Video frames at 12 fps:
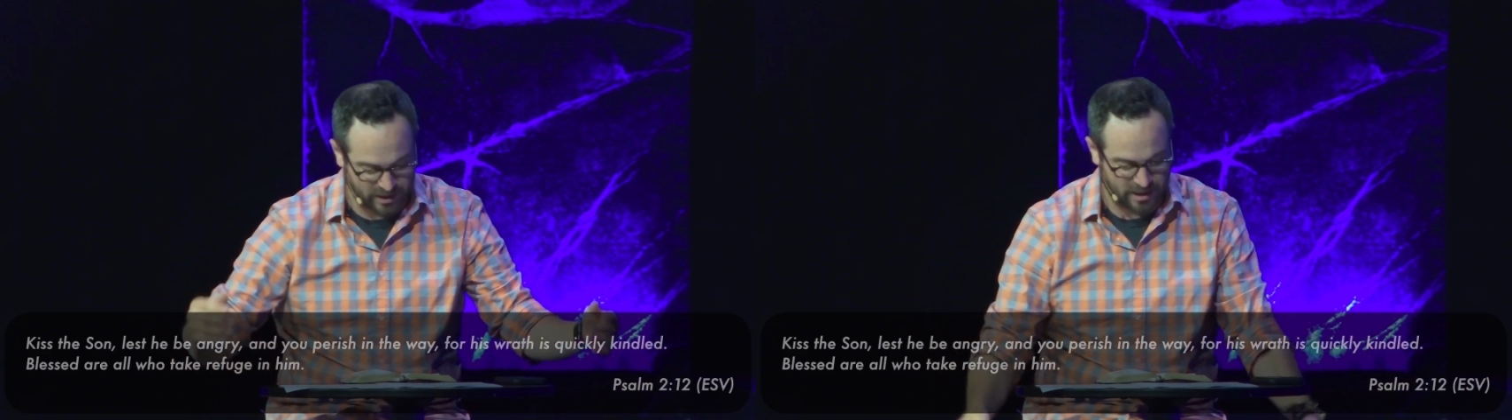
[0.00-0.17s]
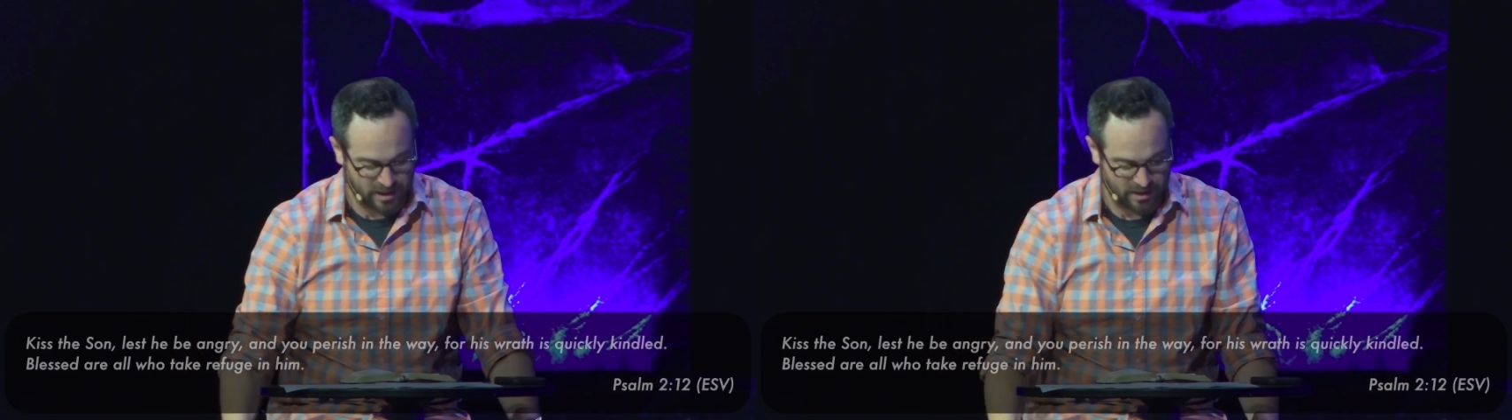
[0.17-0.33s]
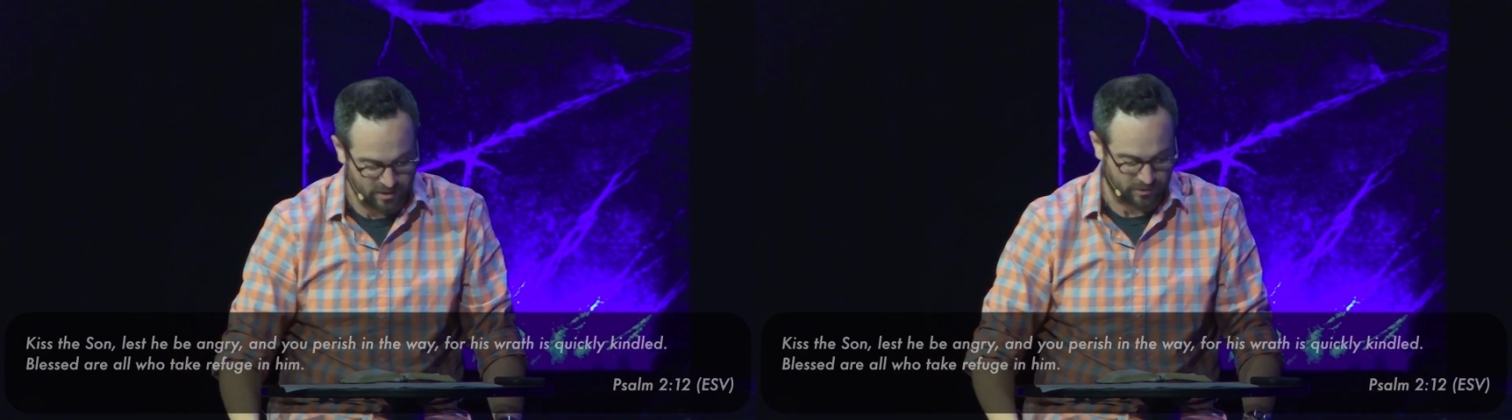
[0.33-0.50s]

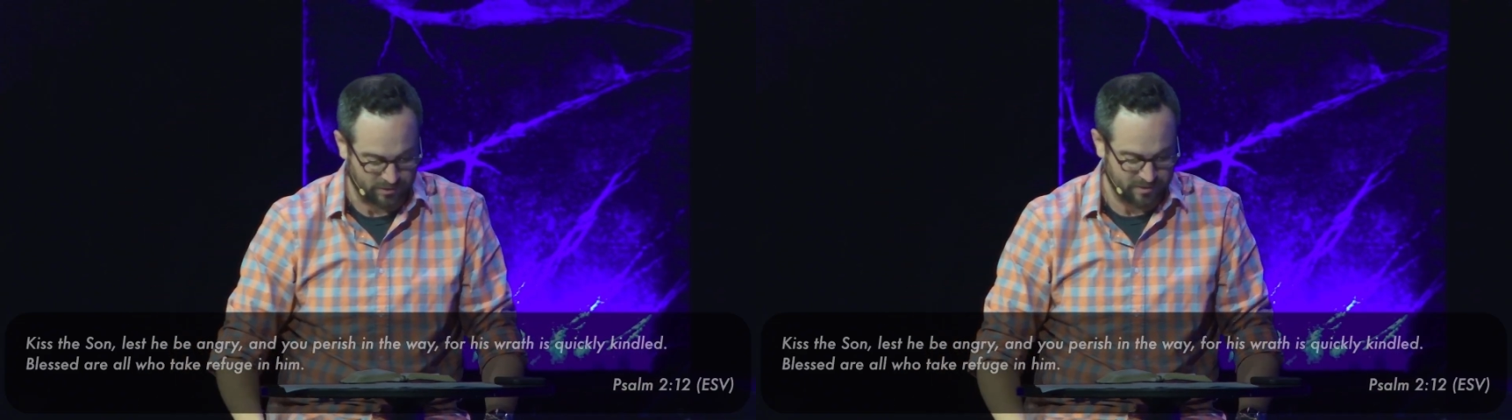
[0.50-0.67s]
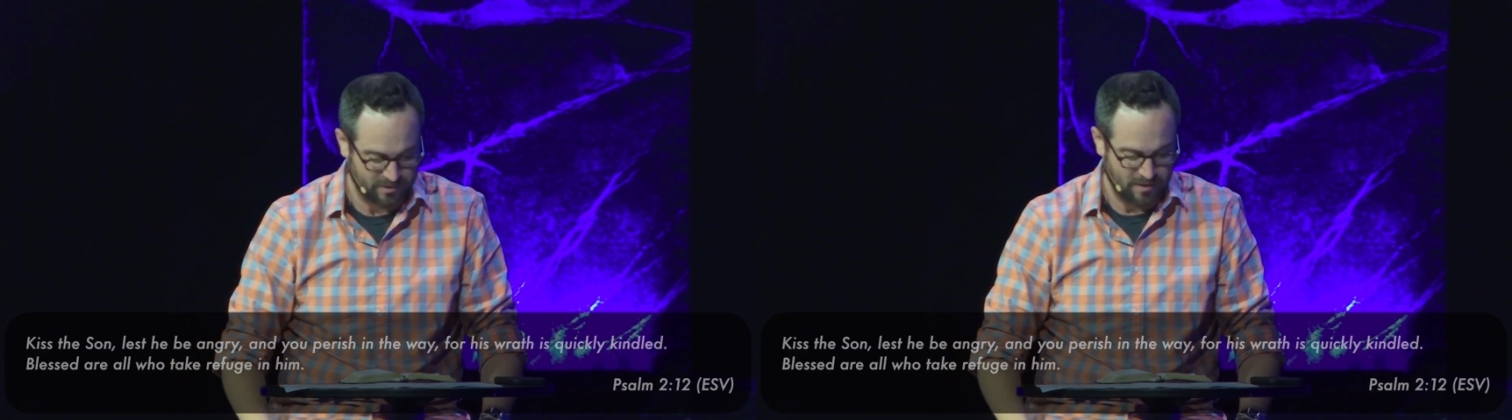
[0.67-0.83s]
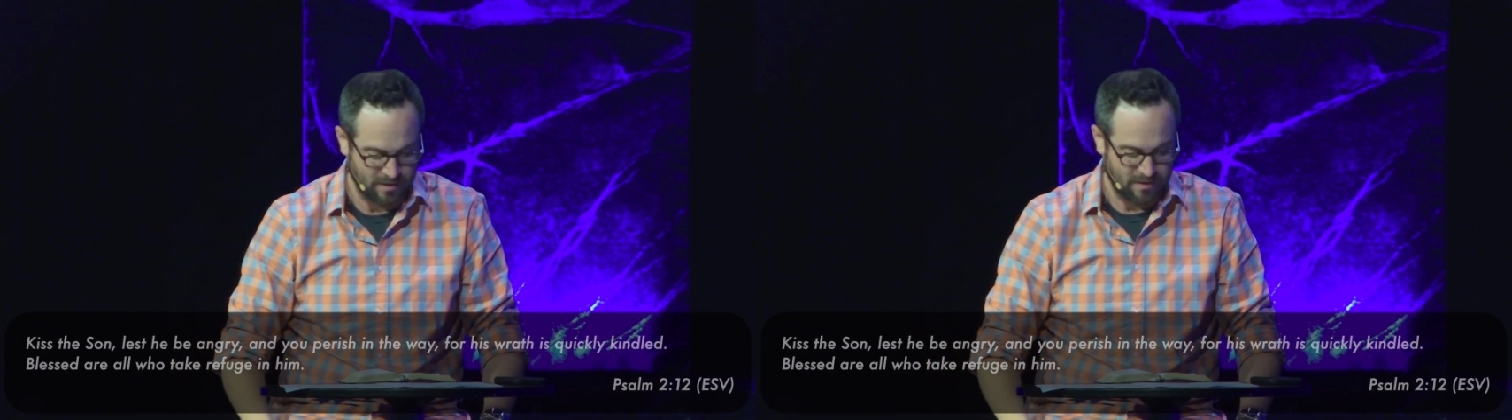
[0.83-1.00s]
kindled."
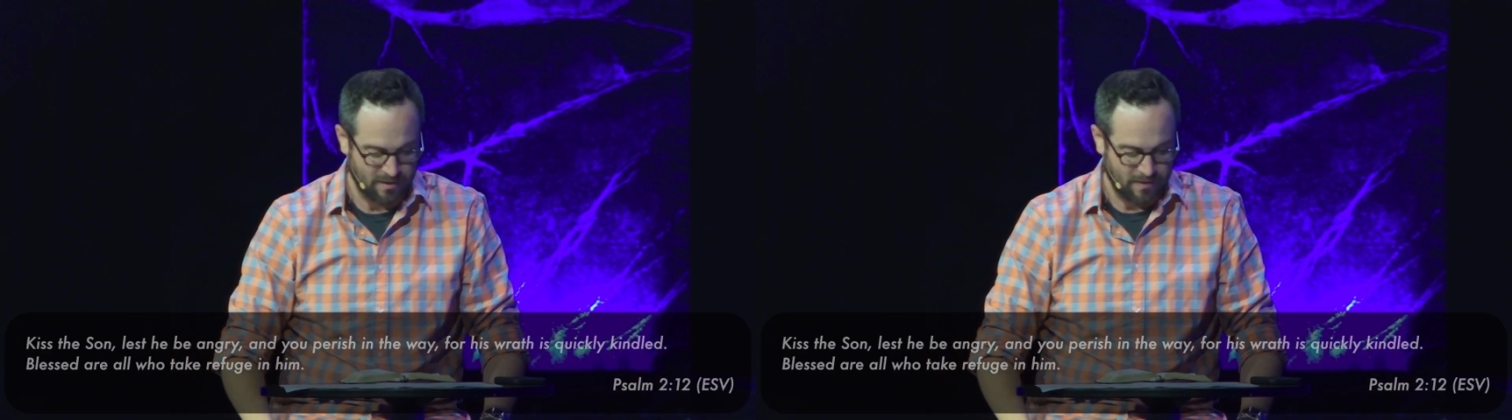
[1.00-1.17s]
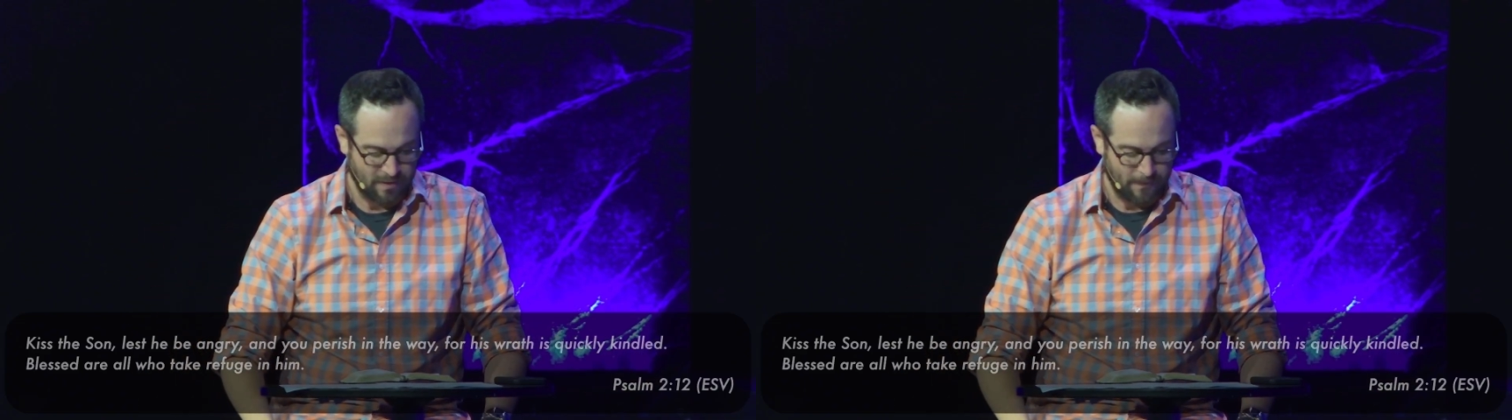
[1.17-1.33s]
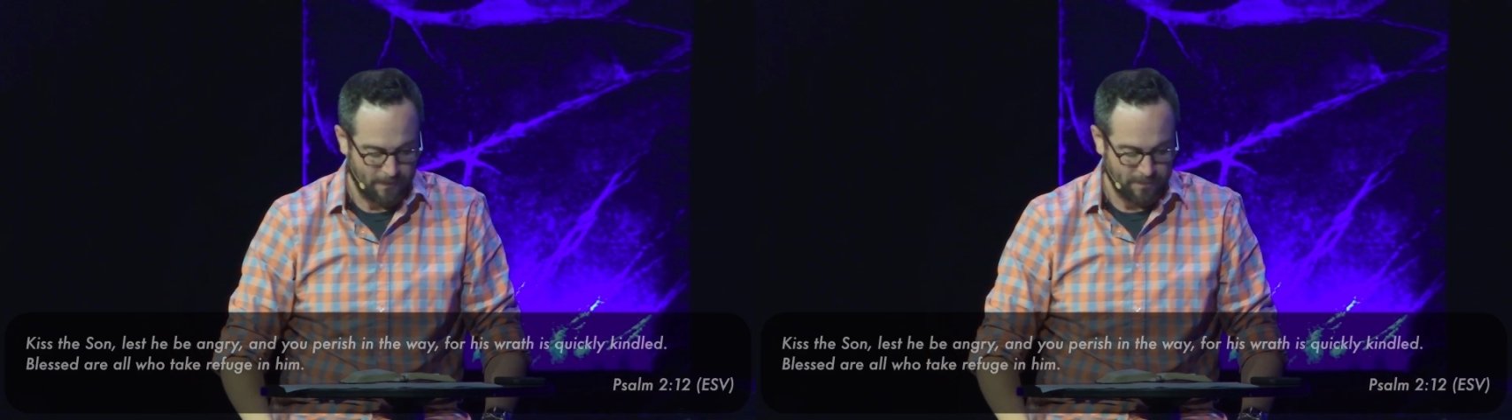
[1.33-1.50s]

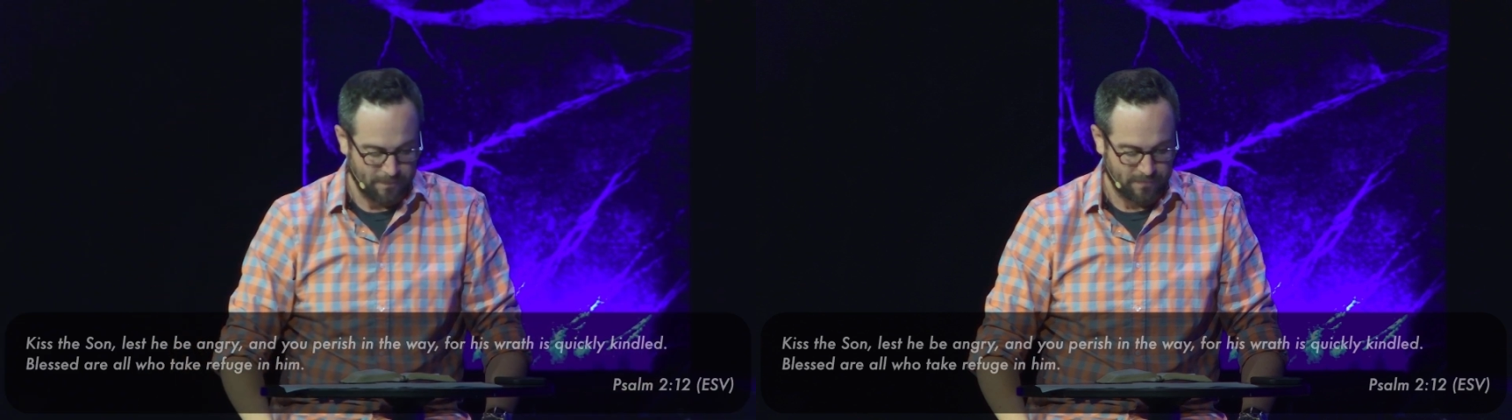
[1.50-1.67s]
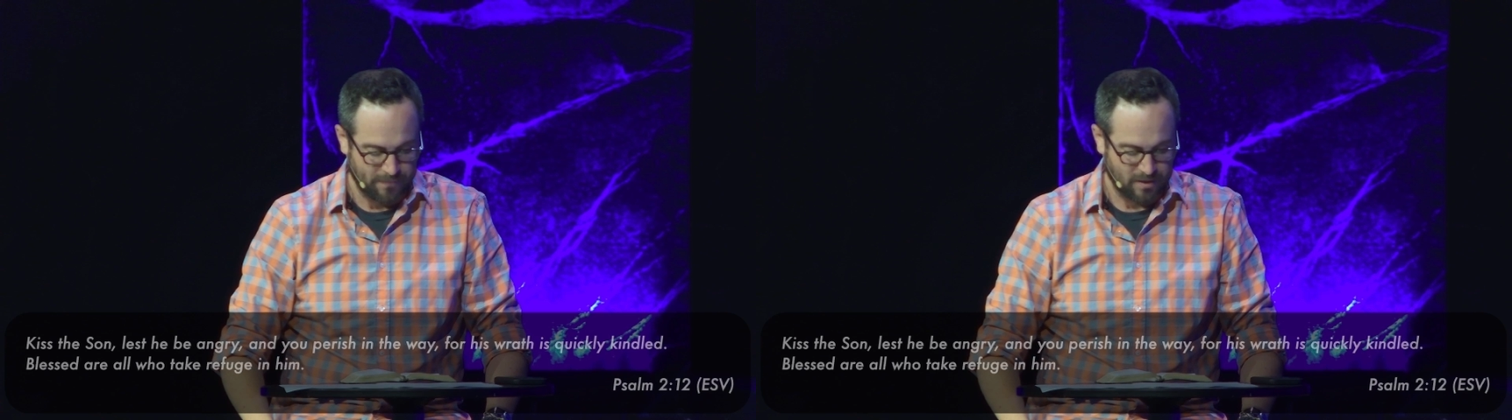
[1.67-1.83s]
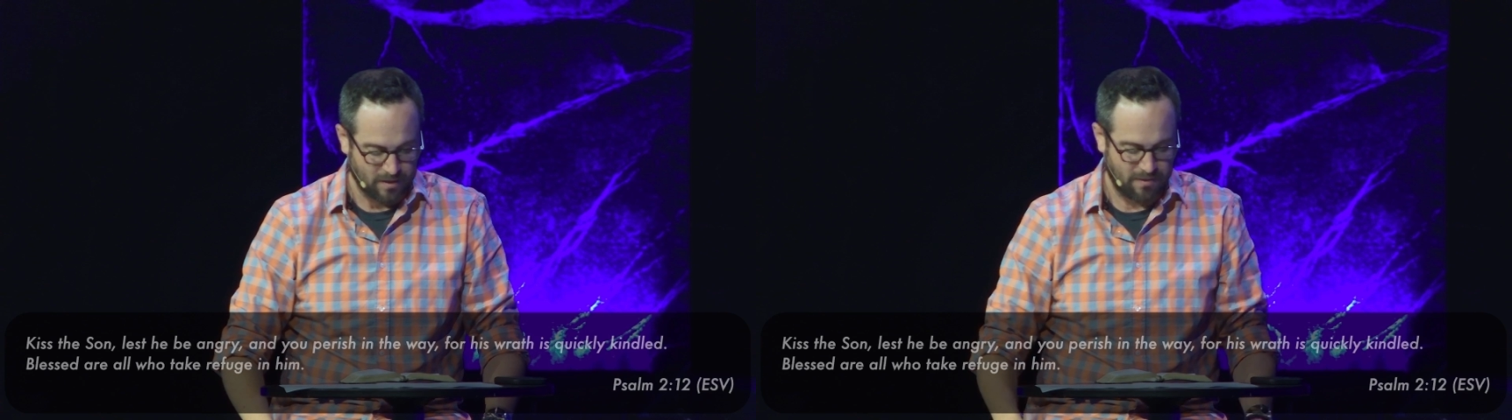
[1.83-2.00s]

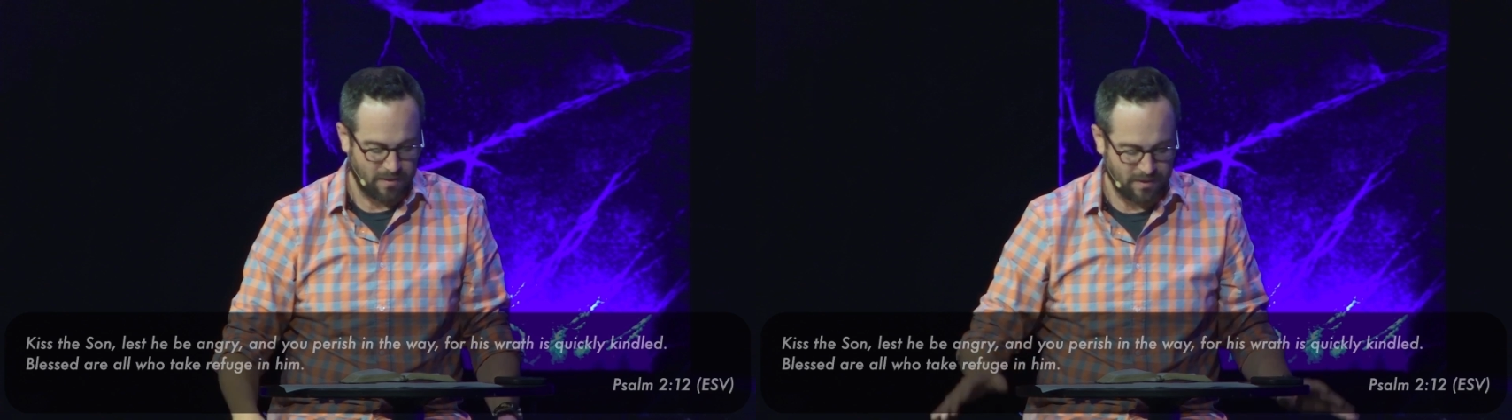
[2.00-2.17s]
And